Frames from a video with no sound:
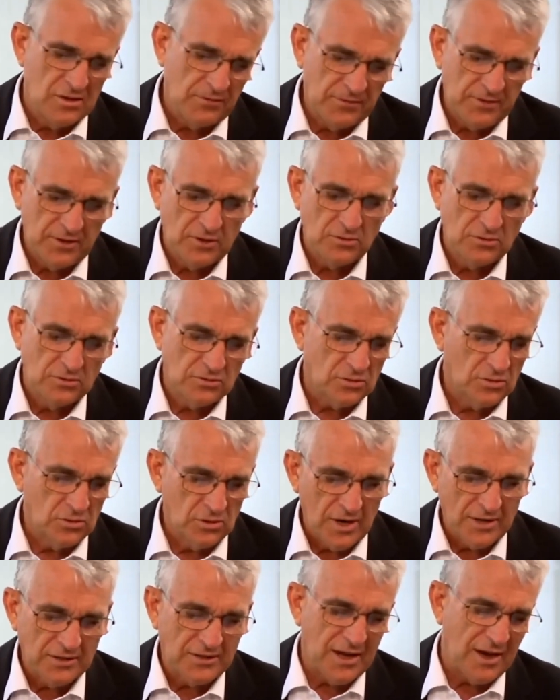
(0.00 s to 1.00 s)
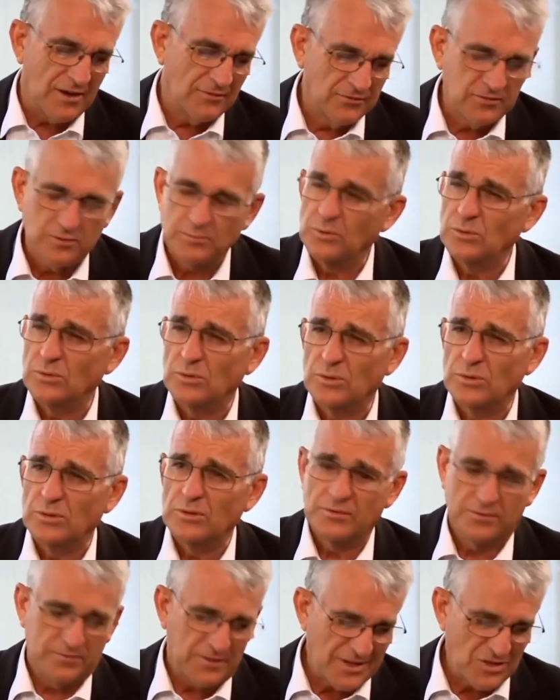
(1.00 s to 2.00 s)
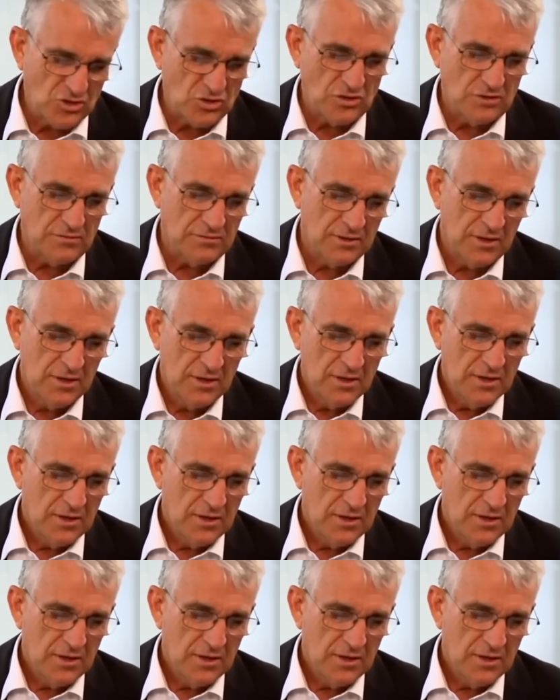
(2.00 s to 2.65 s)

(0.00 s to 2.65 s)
difficult or uncomfortable or offensive.